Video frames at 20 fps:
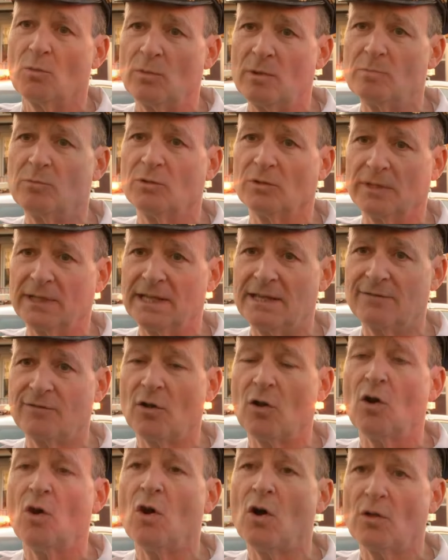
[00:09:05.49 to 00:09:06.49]
we believe
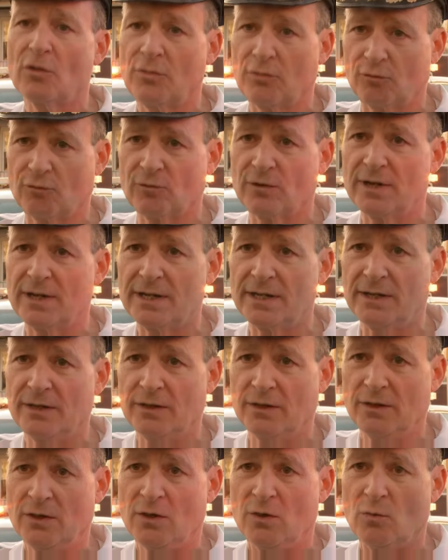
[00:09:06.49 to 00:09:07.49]
all three
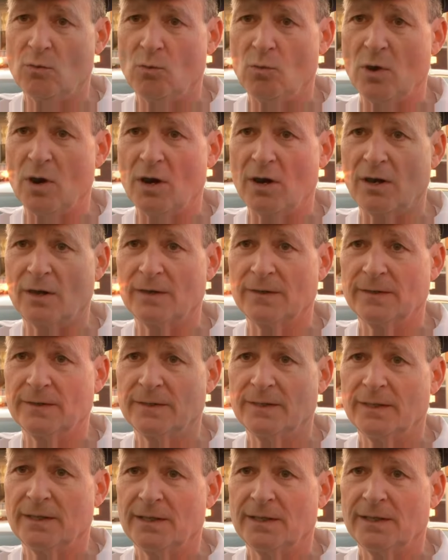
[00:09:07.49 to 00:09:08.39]
were